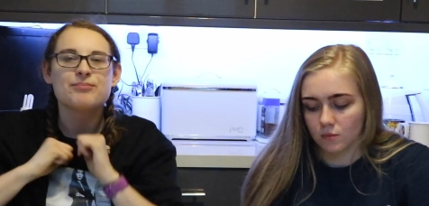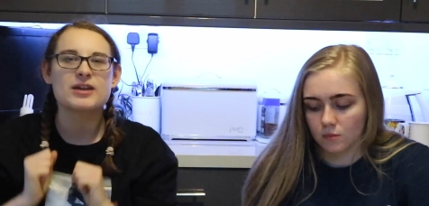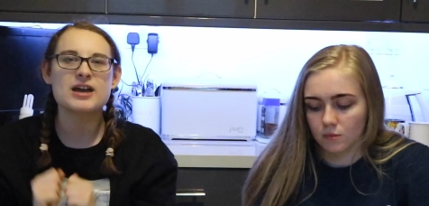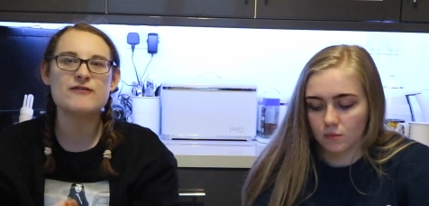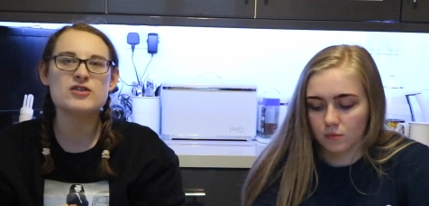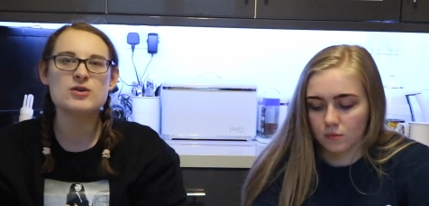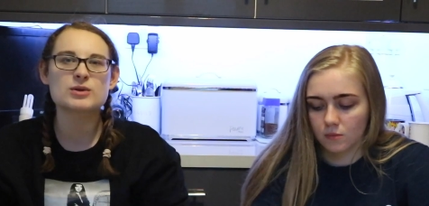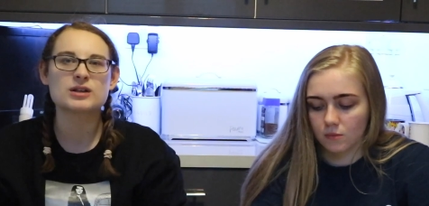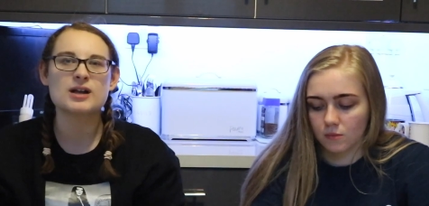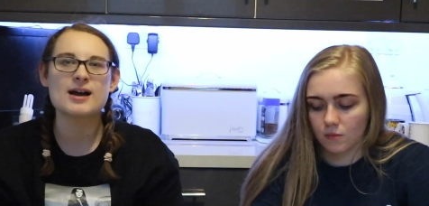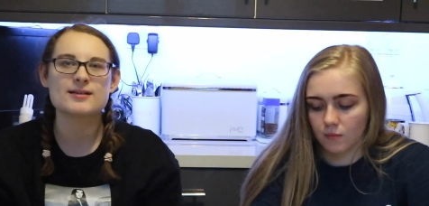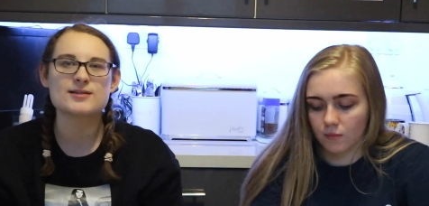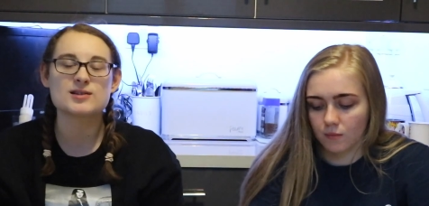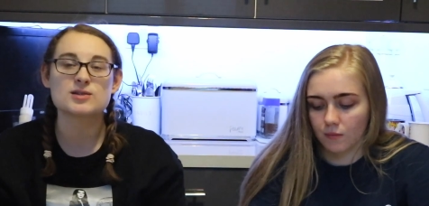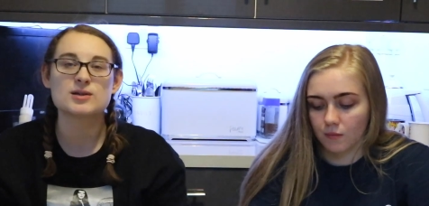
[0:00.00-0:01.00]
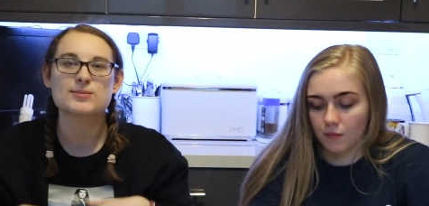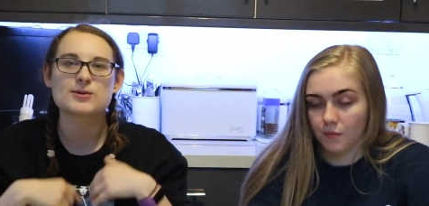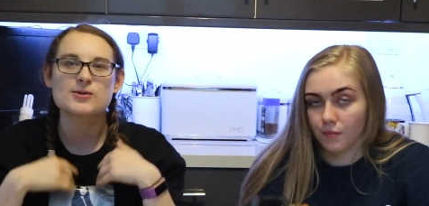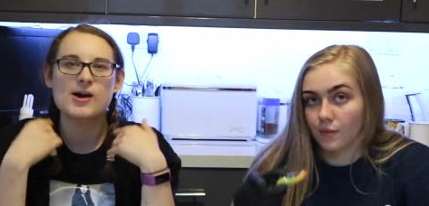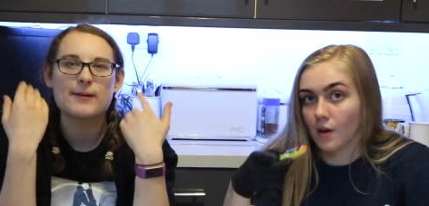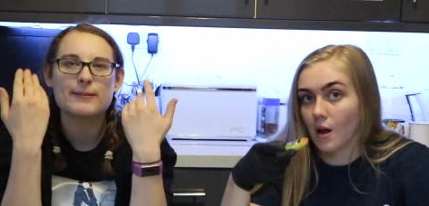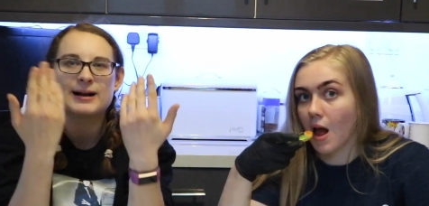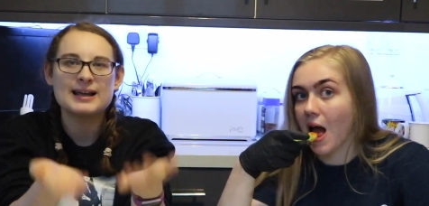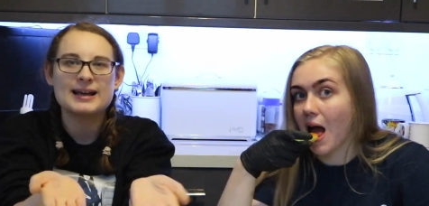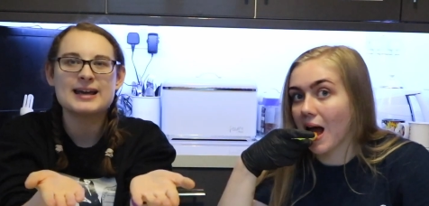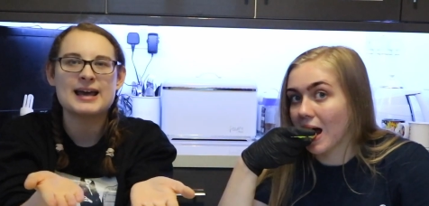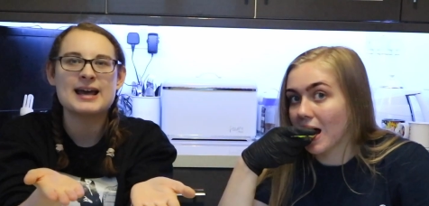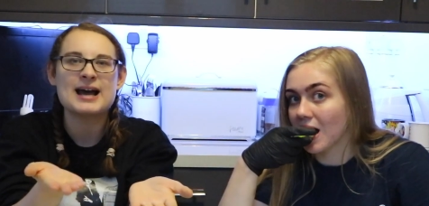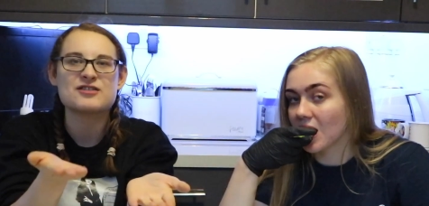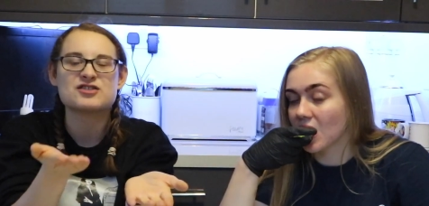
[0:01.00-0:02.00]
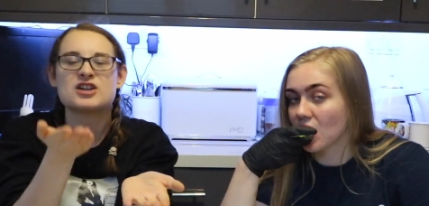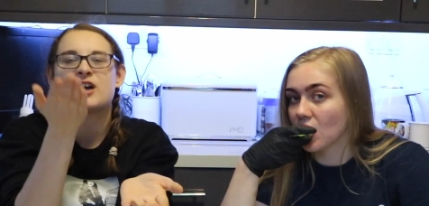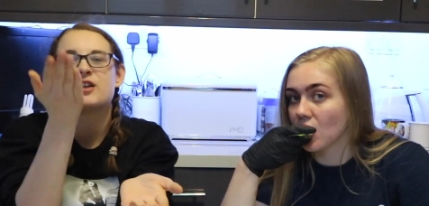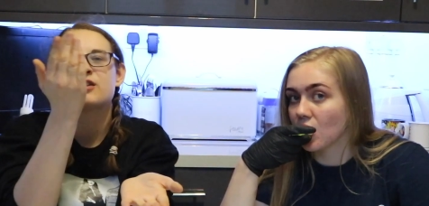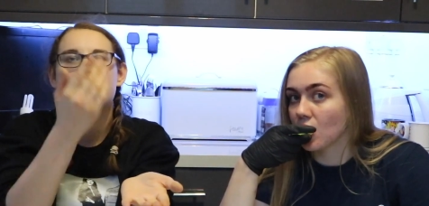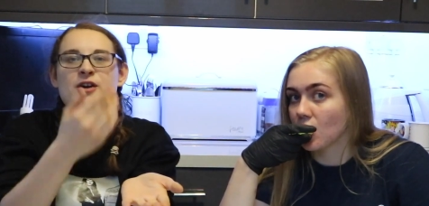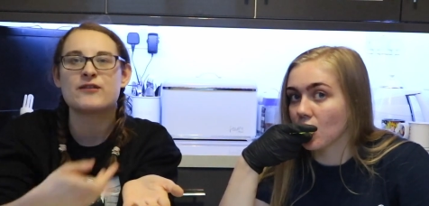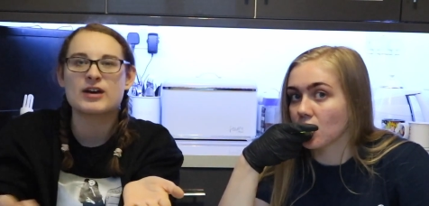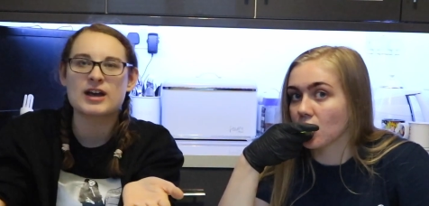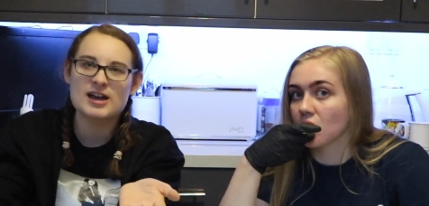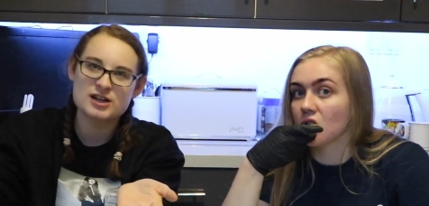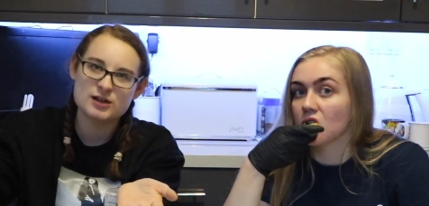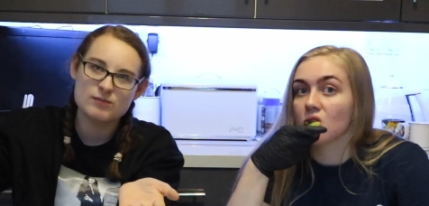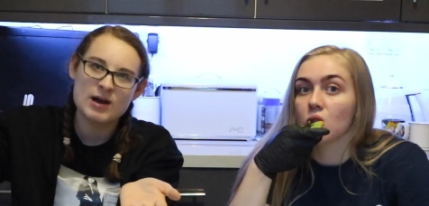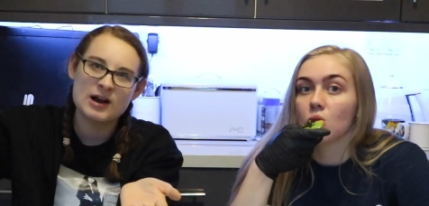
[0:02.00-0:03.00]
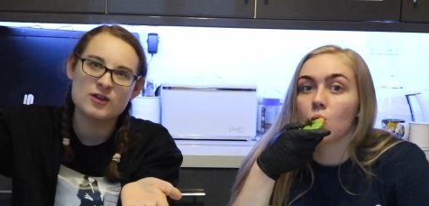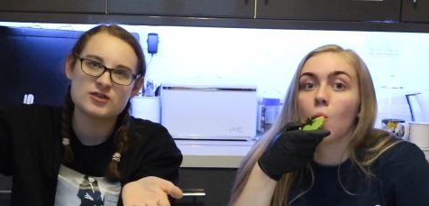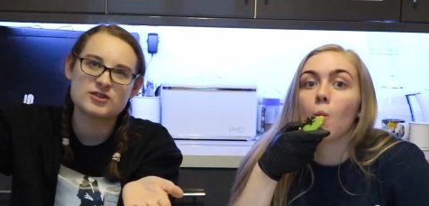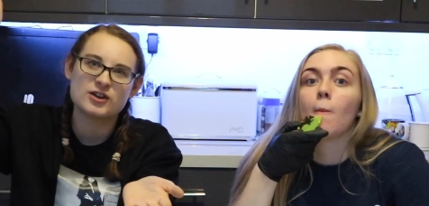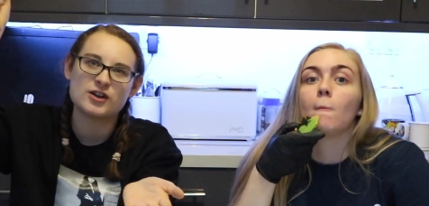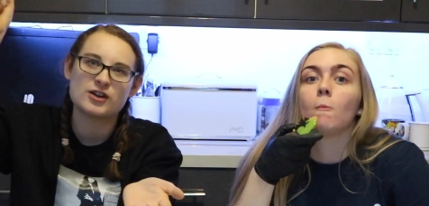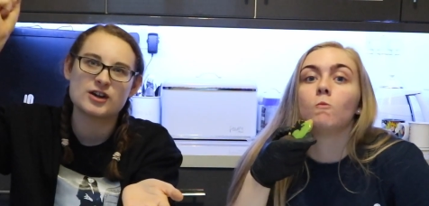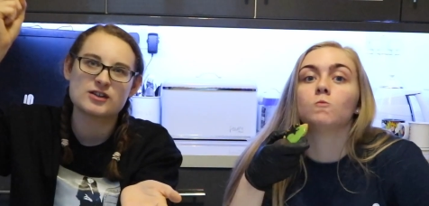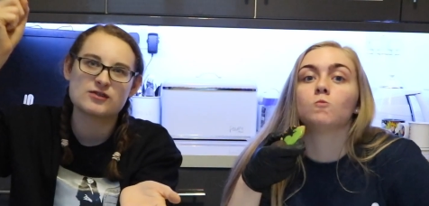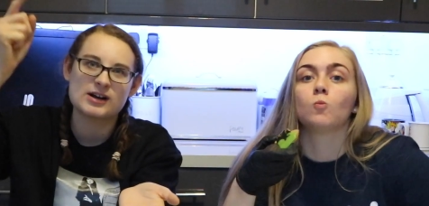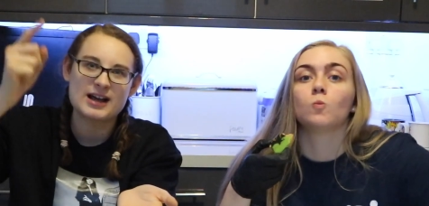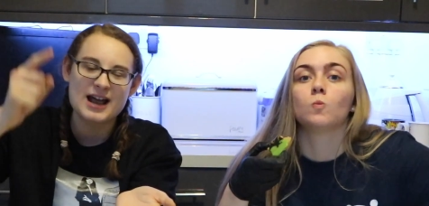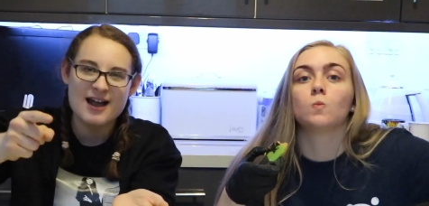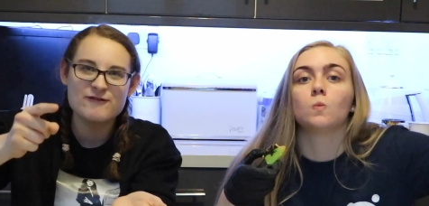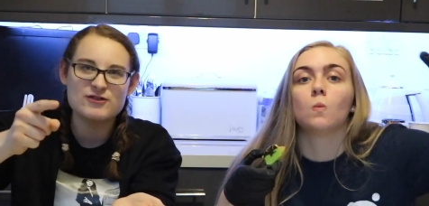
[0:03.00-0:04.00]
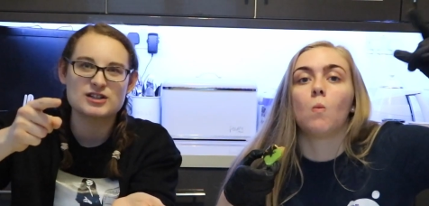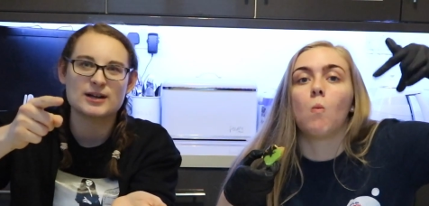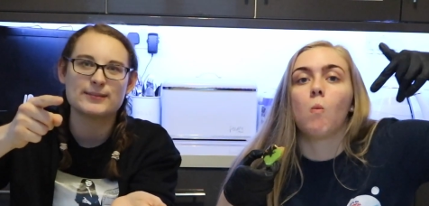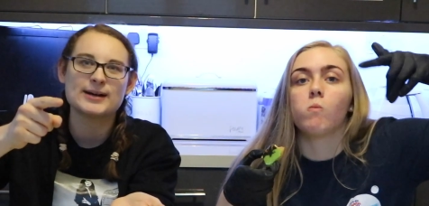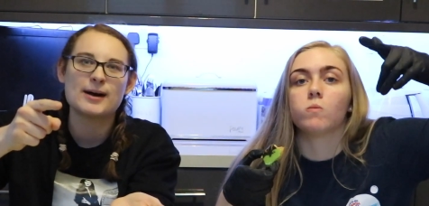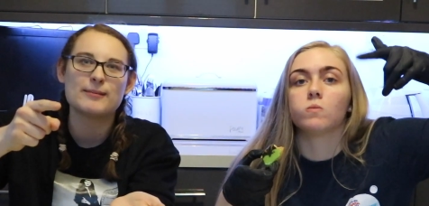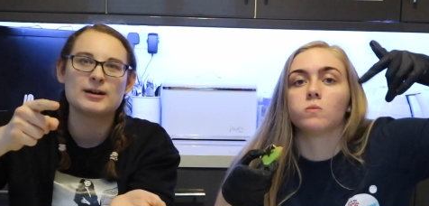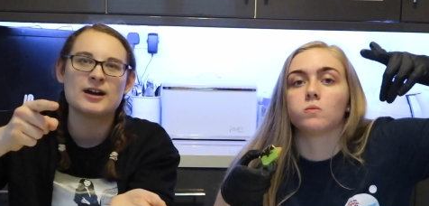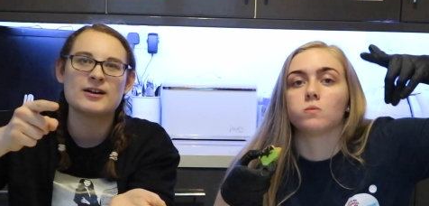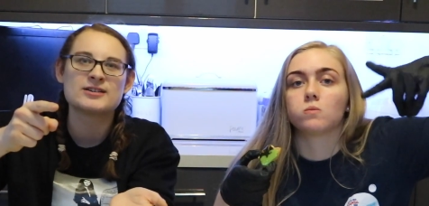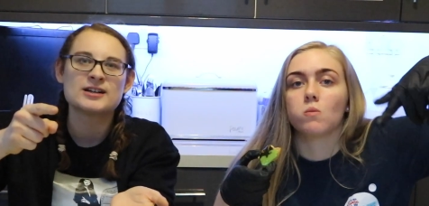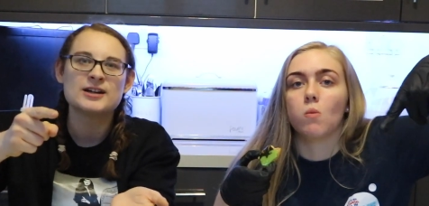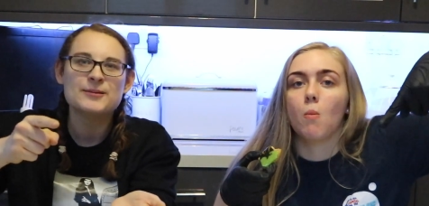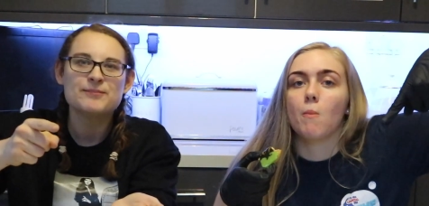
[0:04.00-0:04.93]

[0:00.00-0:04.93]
Speaker 1: If you would like to subscribe, click here and turn the notification bell on so you're notified every time I upload.